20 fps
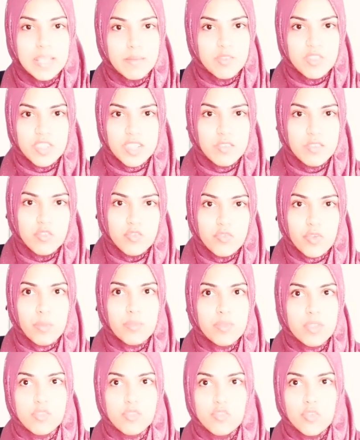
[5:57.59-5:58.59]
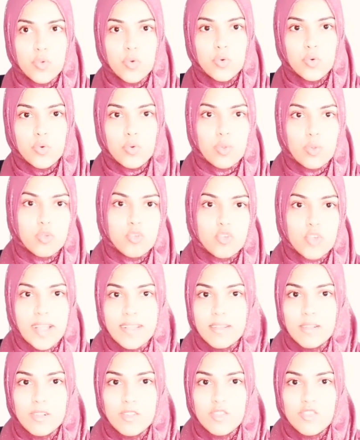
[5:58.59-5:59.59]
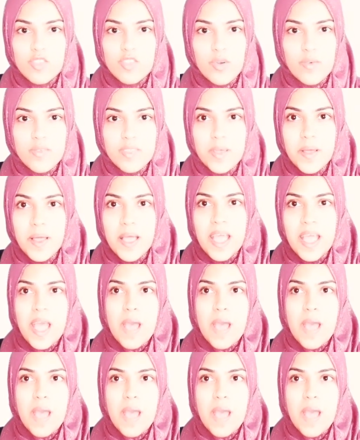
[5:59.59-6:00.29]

themselves from the so-called shackles of the